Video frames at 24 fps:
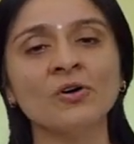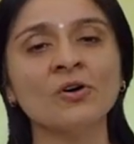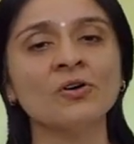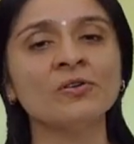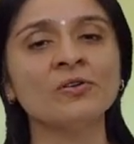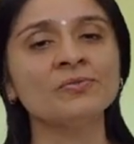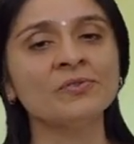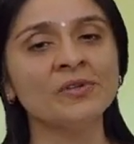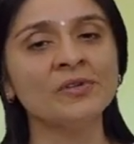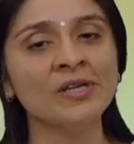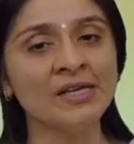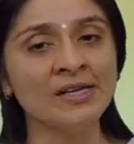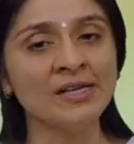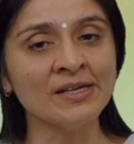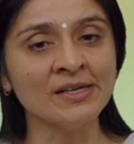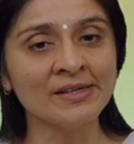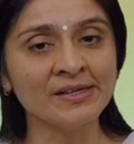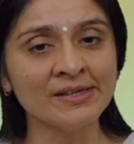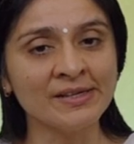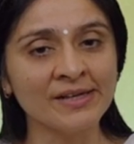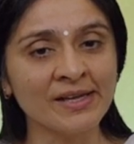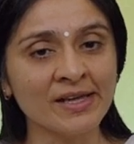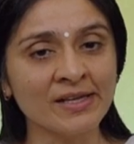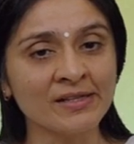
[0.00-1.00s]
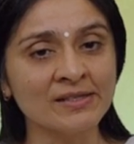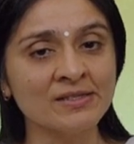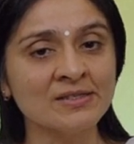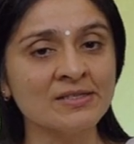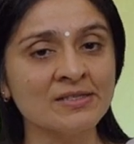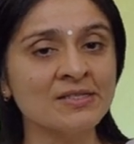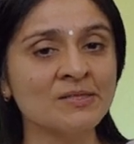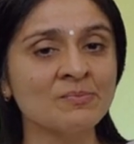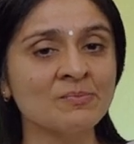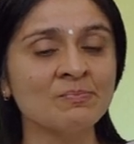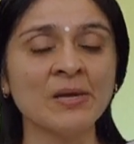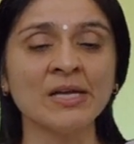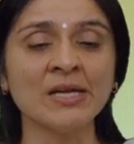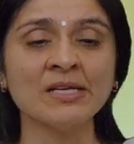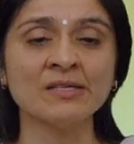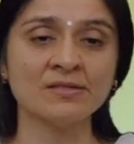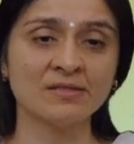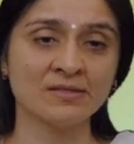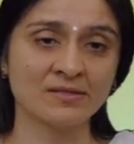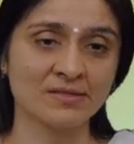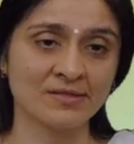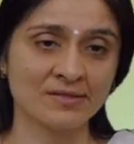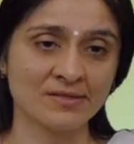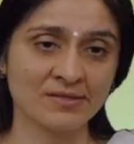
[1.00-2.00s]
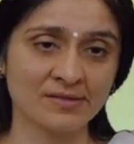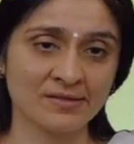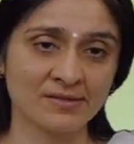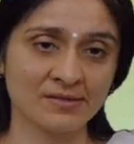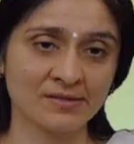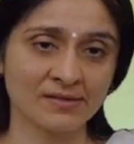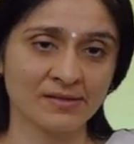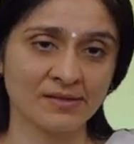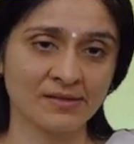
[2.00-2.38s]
of intense penance.